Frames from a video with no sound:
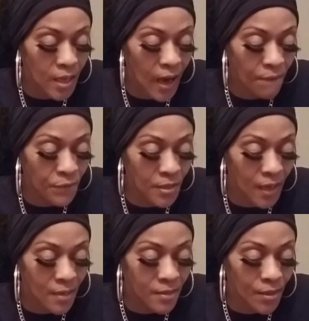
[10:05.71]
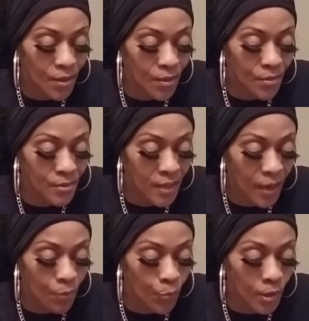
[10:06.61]
I feel like they're
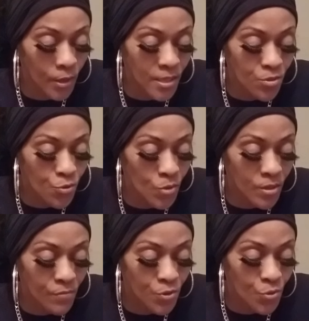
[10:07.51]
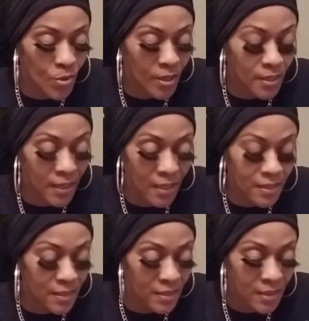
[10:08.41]
like real intuitive too and
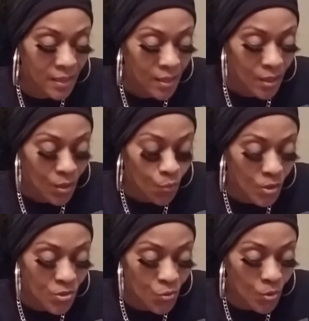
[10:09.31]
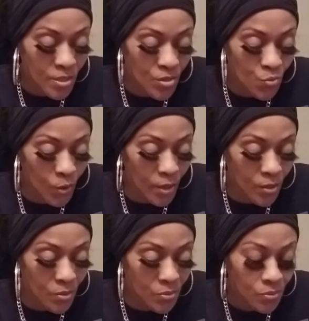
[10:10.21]
connected with source as
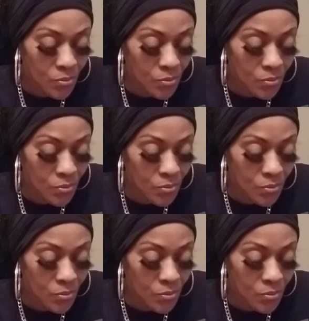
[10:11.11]
well.